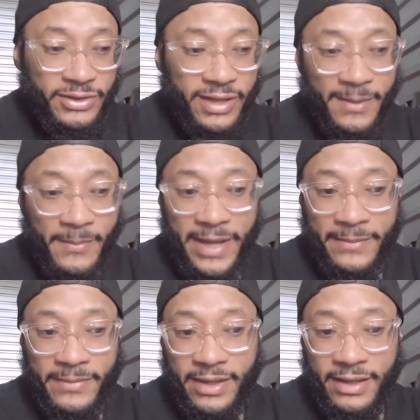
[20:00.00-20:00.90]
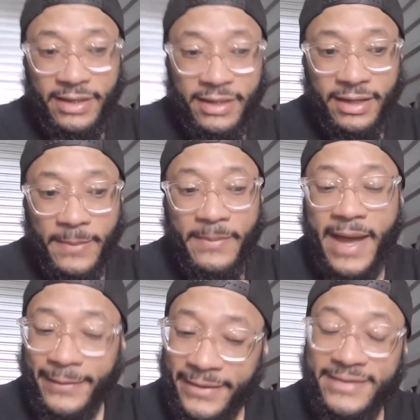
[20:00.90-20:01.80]
so that might be
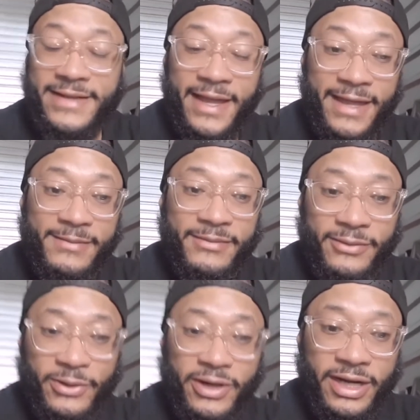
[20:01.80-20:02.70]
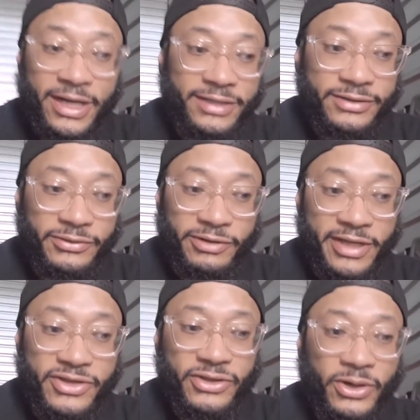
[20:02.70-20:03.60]
about the same for to
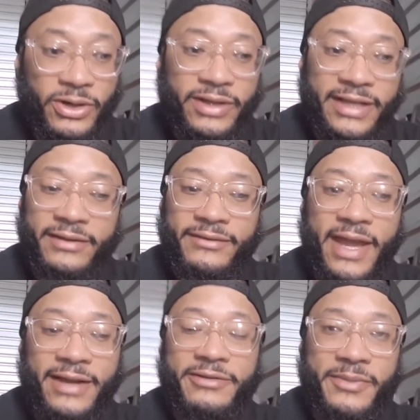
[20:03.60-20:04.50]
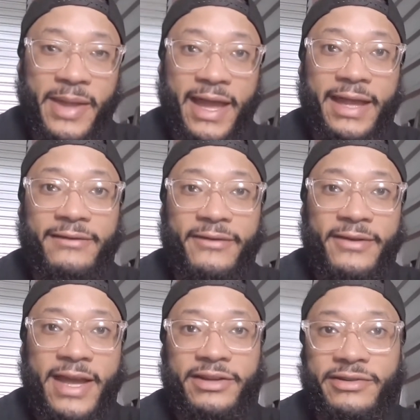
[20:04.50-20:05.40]
reinstall like the factory pan,
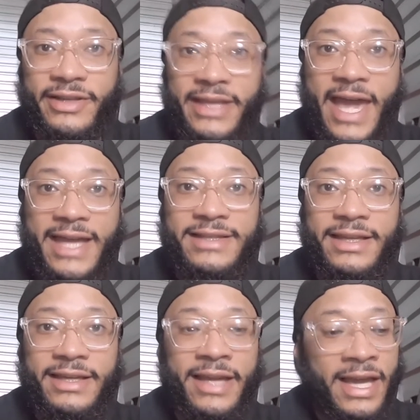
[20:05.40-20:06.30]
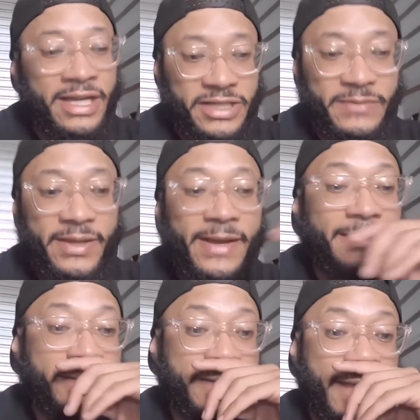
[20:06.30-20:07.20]
factory gasket should be
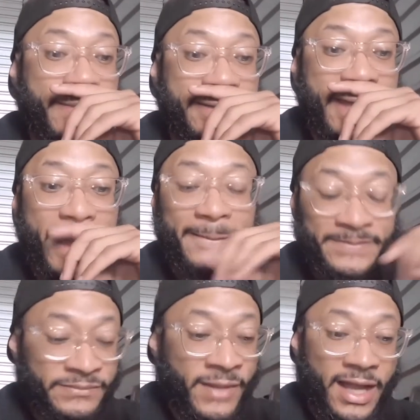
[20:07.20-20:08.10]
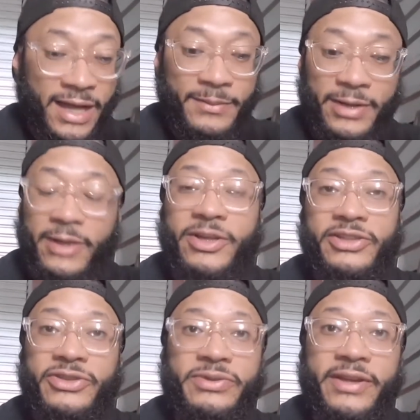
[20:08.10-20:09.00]
about the same as that. But it
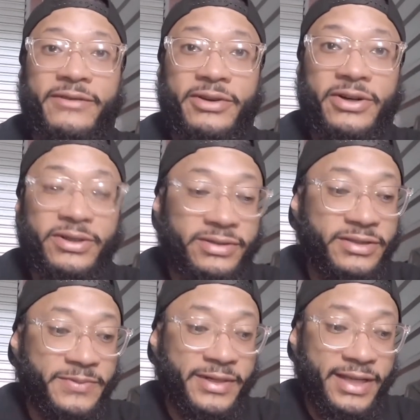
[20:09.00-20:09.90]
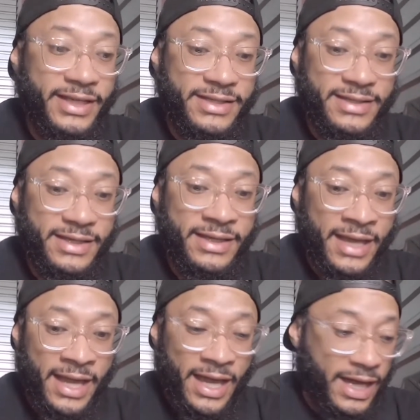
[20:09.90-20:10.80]
wasn't too difficult. It was pretty easy.
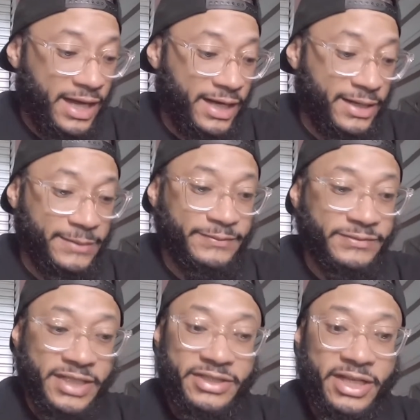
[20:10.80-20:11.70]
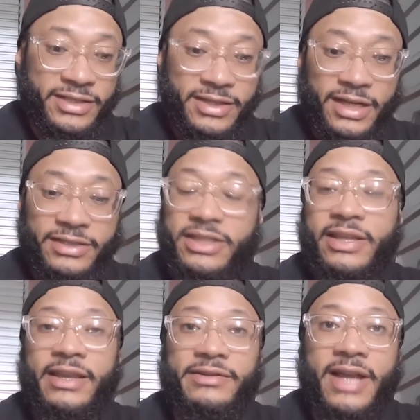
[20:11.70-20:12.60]
It's just
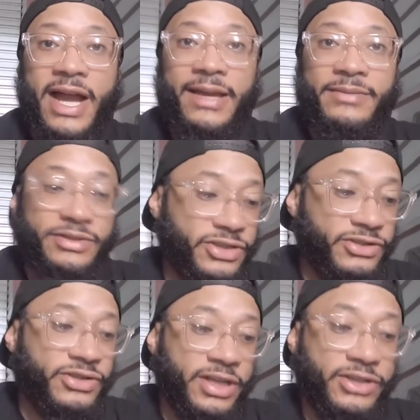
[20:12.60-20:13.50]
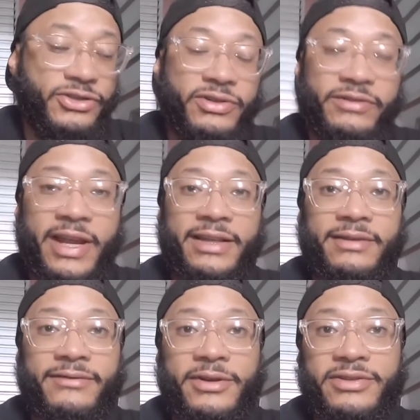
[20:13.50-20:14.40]
take your time and just do it right
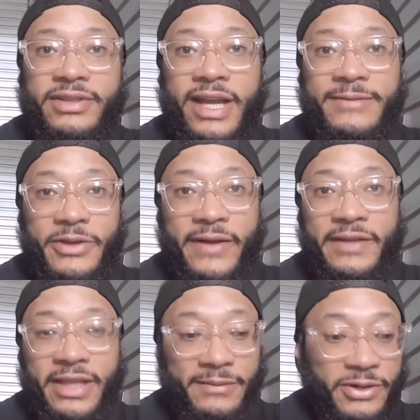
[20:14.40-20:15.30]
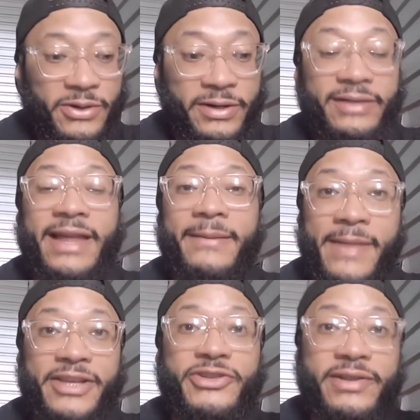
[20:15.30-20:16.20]
the first time, so you have to keep doing it. Like
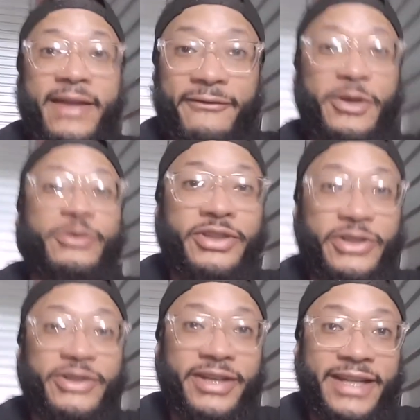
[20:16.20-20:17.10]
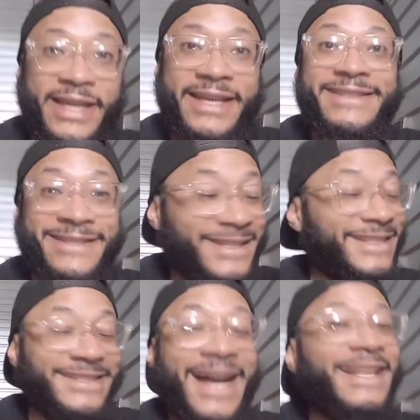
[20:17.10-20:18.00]
make sure that filter
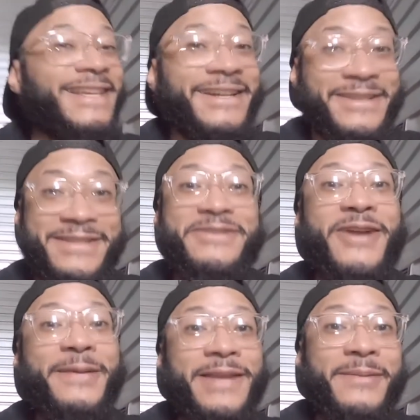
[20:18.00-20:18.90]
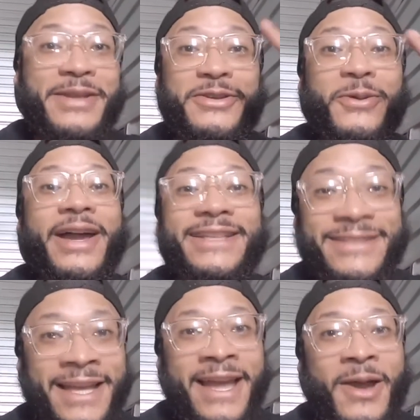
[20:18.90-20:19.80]
it's on there, because it dropped on me
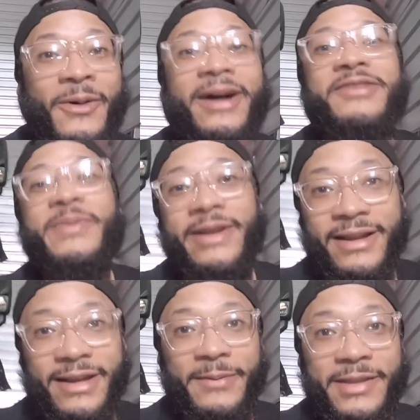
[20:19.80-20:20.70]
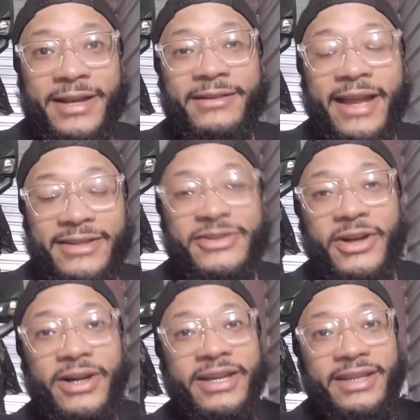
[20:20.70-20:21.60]
twice while I was putting it up there. Like I
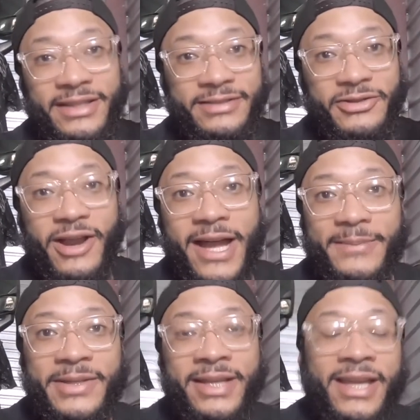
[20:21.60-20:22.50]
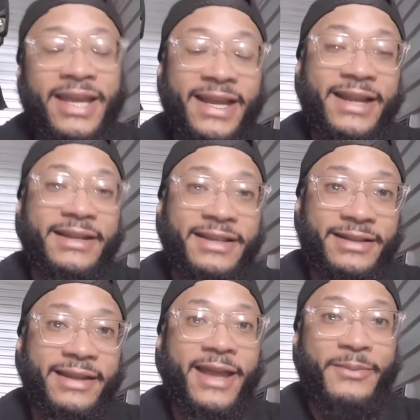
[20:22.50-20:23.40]
saw it, it dropped, and then I took
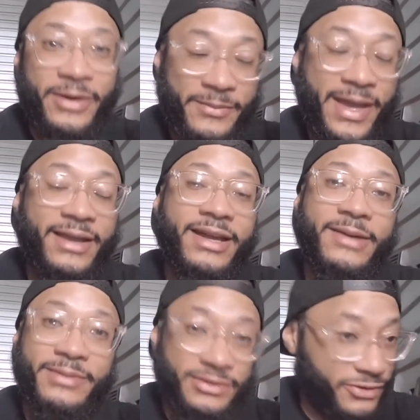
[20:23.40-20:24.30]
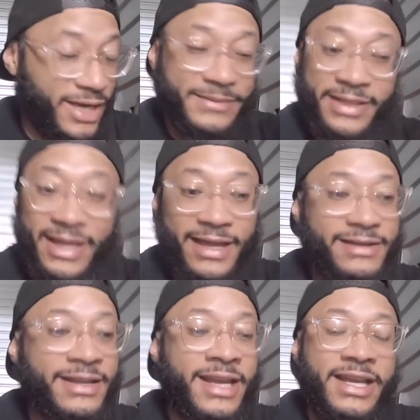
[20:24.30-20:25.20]
it down, put it back up, and it dropped
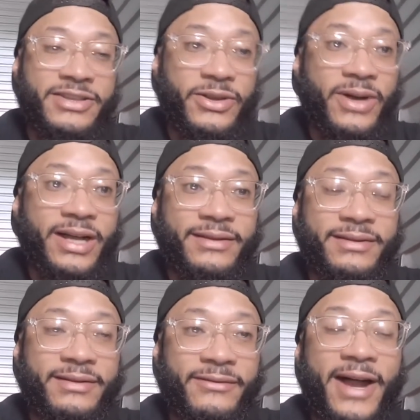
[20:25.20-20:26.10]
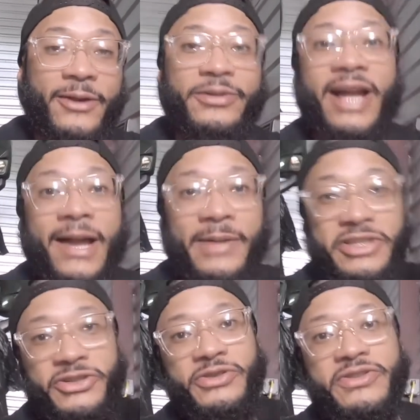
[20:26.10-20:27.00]
again. So the final time I
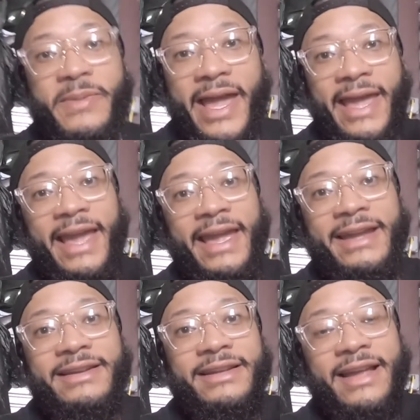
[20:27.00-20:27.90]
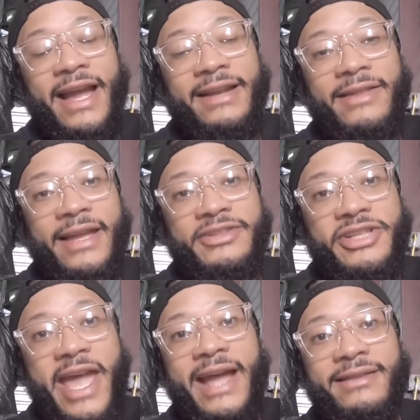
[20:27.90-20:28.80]
just used my hand and kind of like
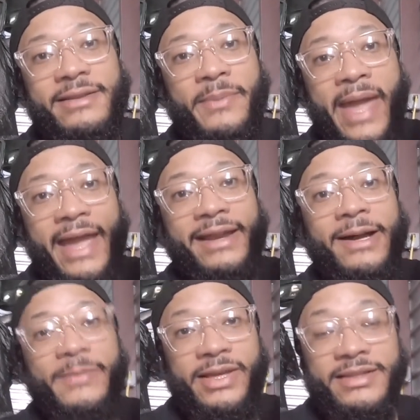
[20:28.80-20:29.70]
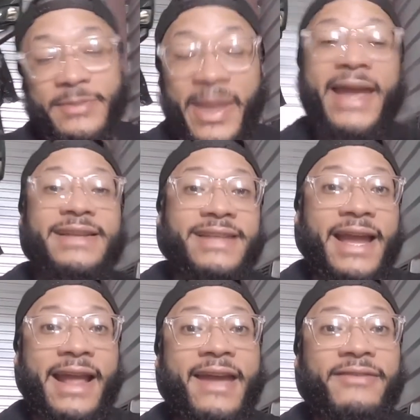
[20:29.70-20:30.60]
jacked the pan up, because the pan is
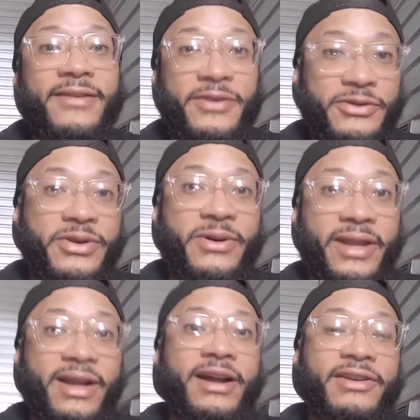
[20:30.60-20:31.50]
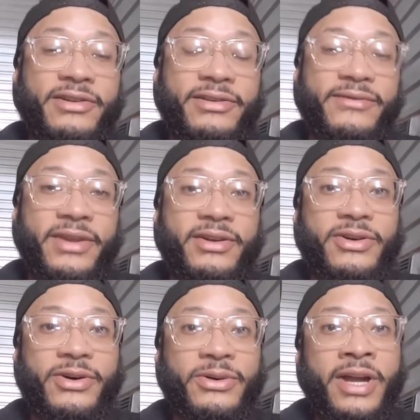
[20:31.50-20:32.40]
kind of heavy if you're doing it under the
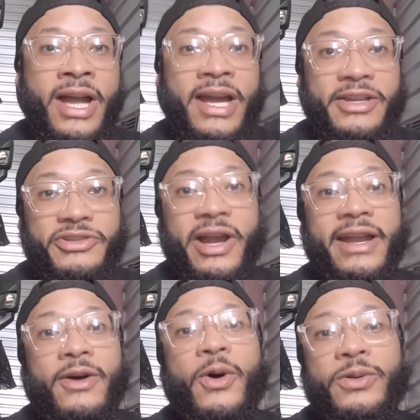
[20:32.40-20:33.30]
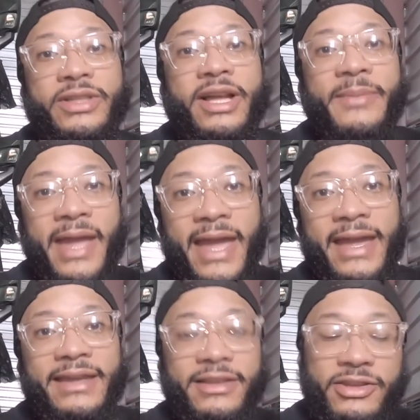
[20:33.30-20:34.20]
vehicle, to try to hold it up
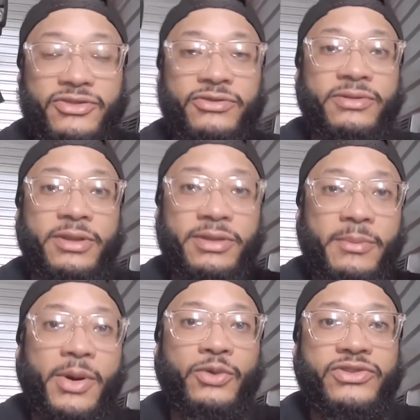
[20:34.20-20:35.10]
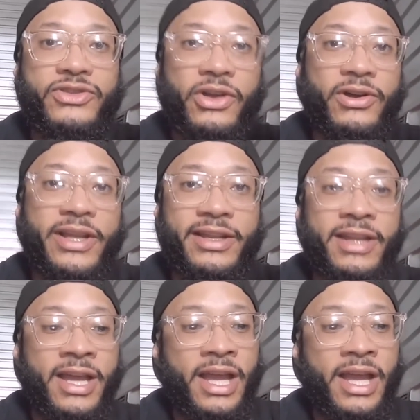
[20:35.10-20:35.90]
and get the bolts started.